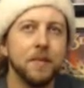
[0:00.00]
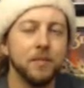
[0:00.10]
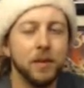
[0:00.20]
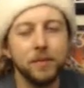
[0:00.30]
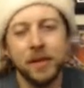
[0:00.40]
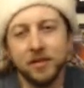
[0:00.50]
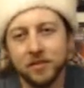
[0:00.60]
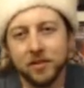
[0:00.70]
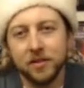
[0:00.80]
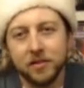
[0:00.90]
I mean, it's played by
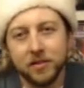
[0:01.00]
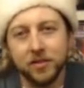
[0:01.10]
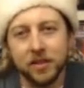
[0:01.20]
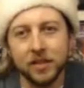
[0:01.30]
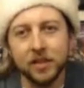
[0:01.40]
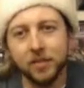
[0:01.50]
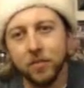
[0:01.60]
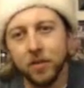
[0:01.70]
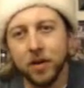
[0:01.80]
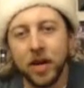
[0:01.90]
Andy Serkis, so, like, the
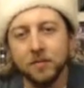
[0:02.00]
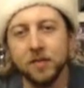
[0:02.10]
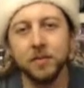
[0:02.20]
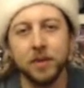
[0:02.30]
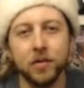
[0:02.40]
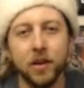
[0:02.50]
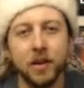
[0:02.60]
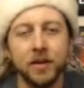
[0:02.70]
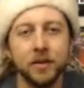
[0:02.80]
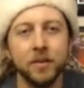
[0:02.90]
mocap's gonna be
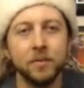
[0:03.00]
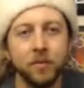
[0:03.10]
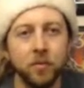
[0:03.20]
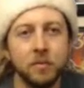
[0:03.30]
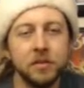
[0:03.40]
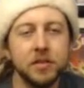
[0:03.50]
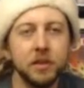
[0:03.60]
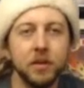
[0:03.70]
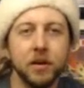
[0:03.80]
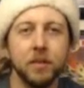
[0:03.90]
great, and the performance
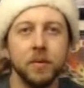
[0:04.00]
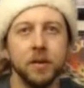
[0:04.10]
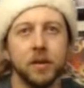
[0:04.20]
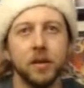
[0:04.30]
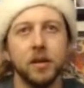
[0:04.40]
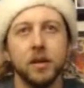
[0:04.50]
is gonna be great, but